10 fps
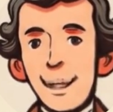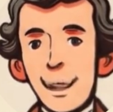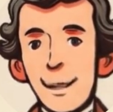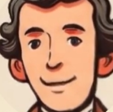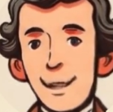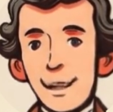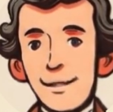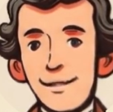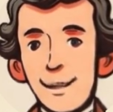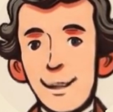he
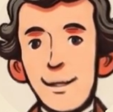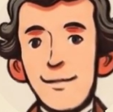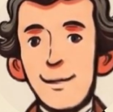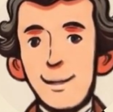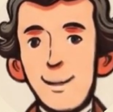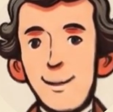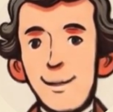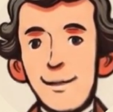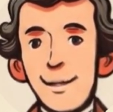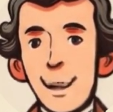believed that the
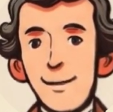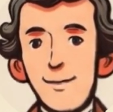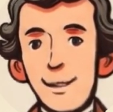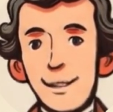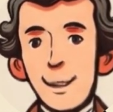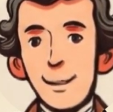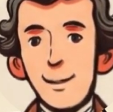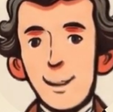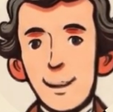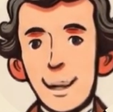virtues of temperance and
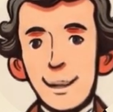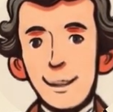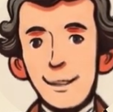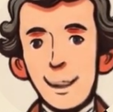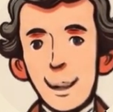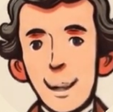moderation